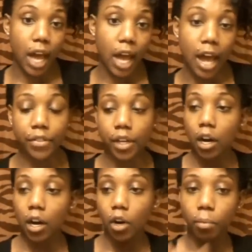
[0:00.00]
So
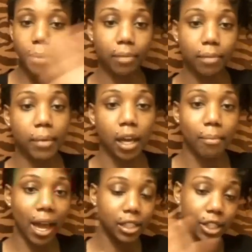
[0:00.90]
after the whole Black
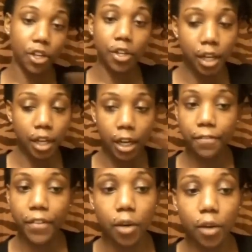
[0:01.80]
Man Magazine
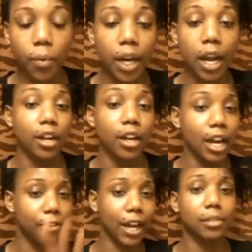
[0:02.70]
uh, thing or whatever,
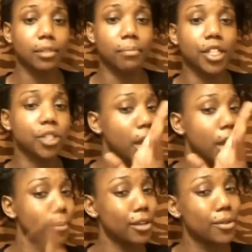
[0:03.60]
and I forgot to
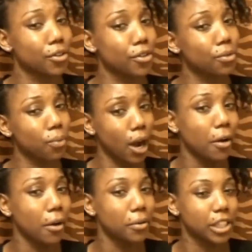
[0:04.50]
mention, Bambi, you know you
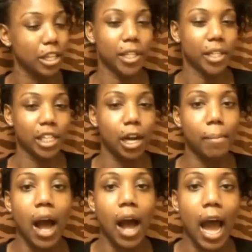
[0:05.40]
wrong. Sitting on here
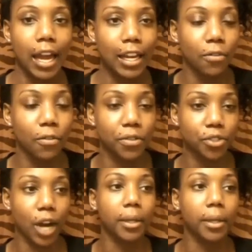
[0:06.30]
talking about I ain't
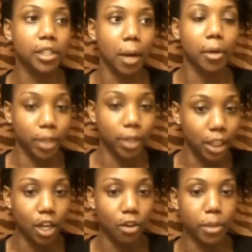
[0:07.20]
over Scrappy until I'm
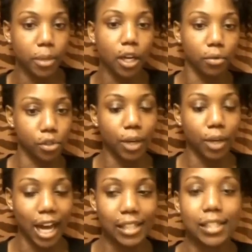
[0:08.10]
completely over him. He going to
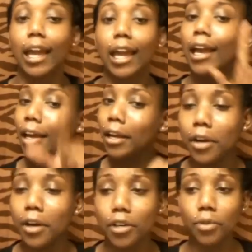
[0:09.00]
do what I say.
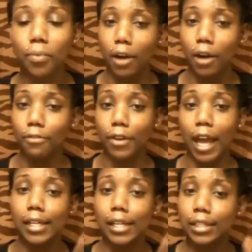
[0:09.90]
You know you wrong
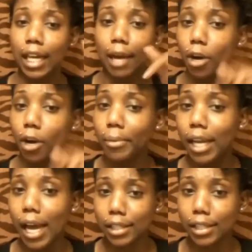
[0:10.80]
for that. And Tammy, don't
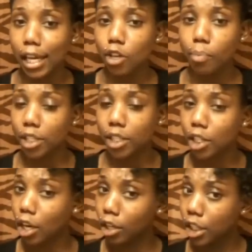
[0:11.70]
be lying saying you
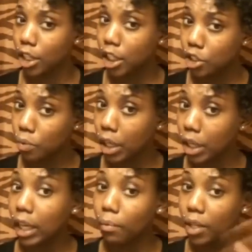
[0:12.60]
punched a girl or did you
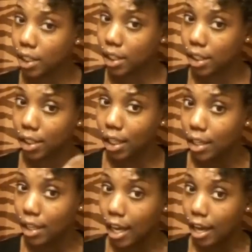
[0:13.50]
really, and we just didn't
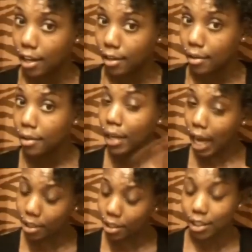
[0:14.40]
see it in the editing.
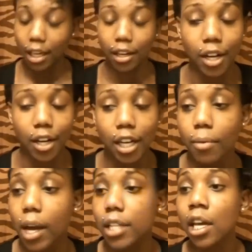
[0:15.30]
I'm just saying, girl.
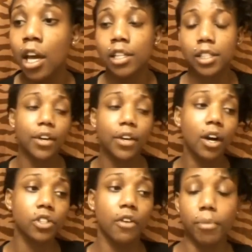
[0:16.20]
Anyways, Stevie
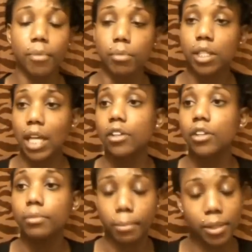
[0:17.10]
goes over to Mimi's
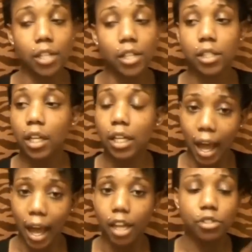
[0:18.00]
house. Mimi's house look
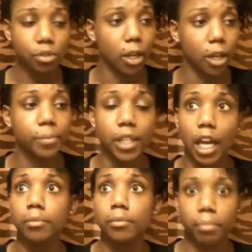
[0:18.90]
nice, you know what I'm
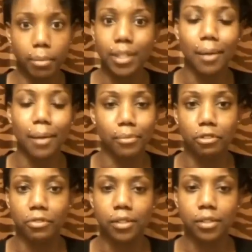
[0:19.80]
saying? Mimi, stop
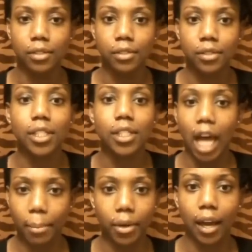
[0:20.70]
moving. Just
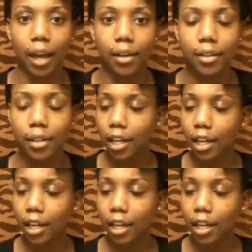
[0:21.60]
stop, okay?